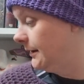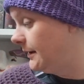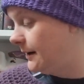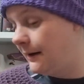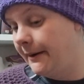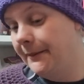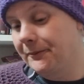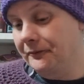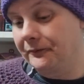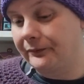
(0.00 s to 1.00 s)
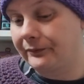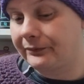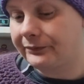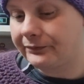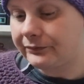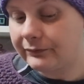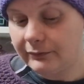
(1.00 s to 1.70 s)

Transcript: No one is speaking in this clip.